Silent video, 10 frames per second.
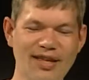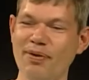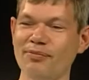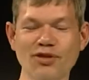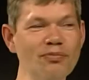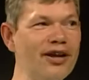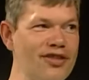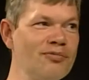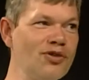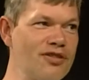You pet them too much,
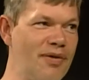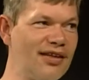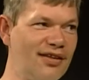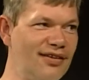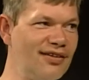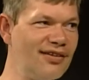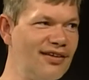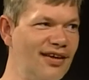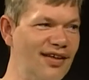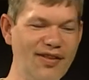they come to expect it.
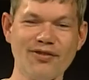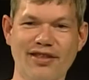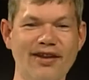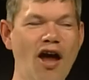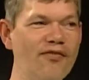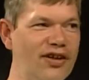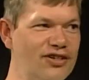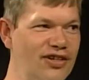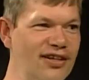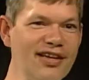And they're yeah, standoffish.
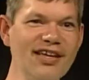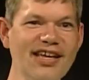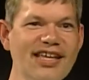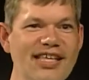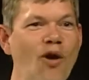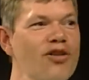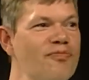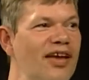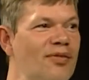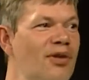Yeah. You always
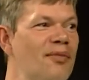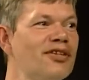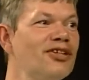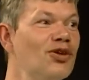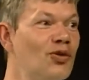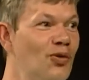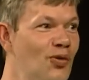make them come to you.